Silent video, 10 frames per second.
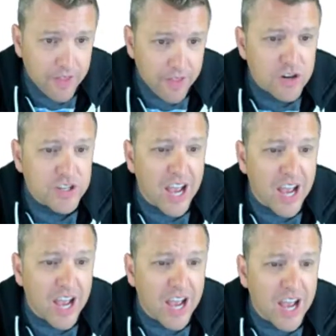There's a
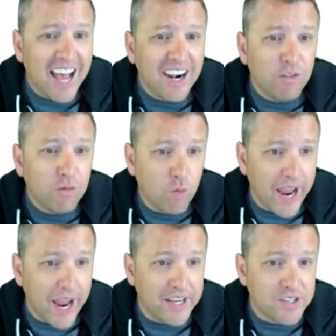lot of
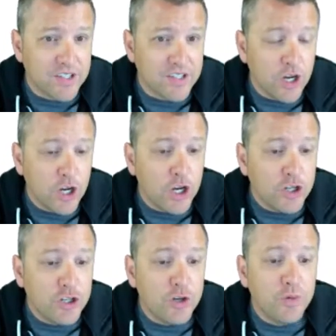ways
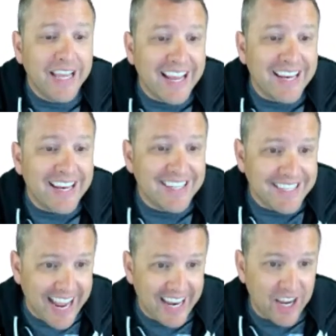to get
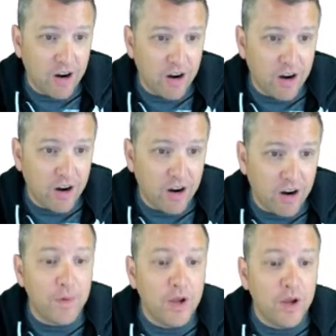data
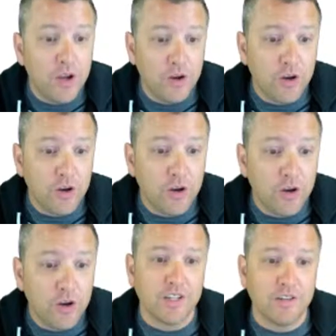from your
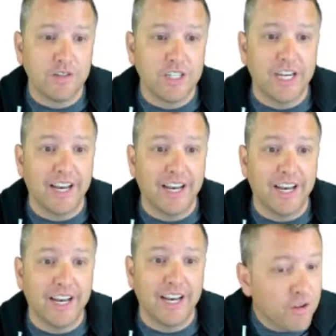software delivery chain.
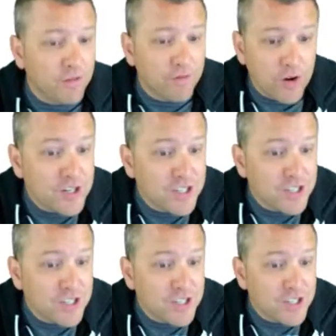So the first
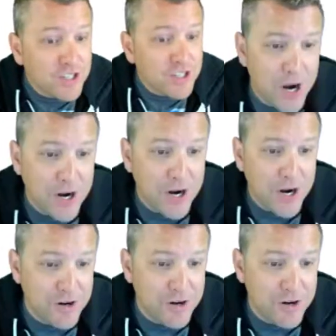step is just to
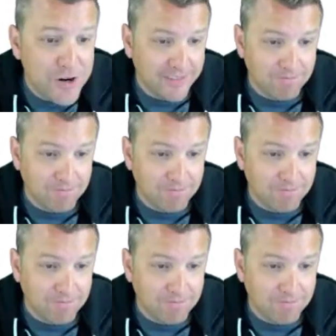monitor that.